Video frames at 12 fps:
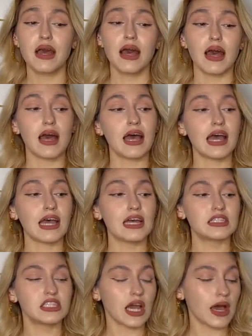
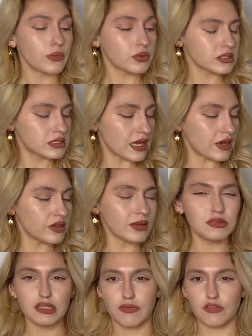And I will style them
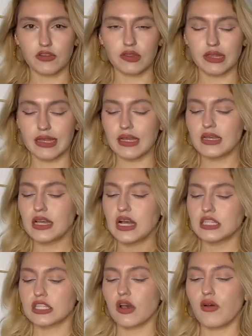differently.
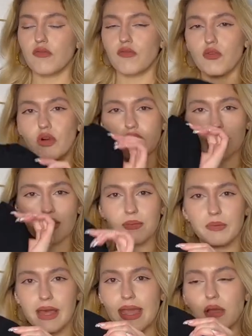So for the
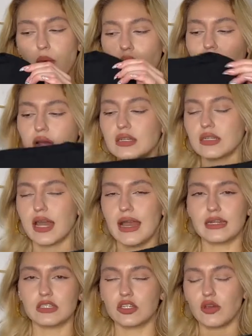black one,
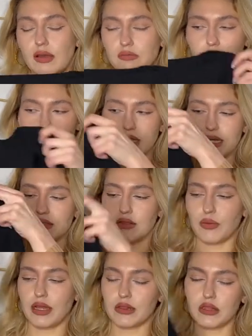and you have realized the
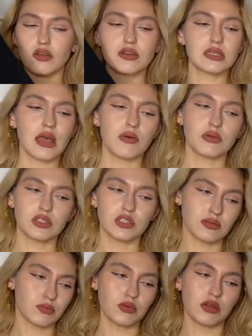way it looks, I will
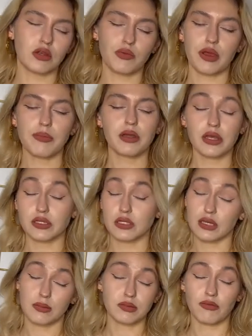just put it away because it
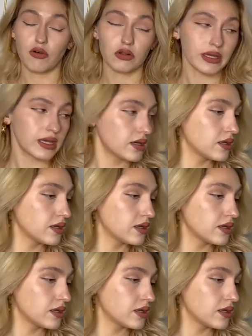keeps falling.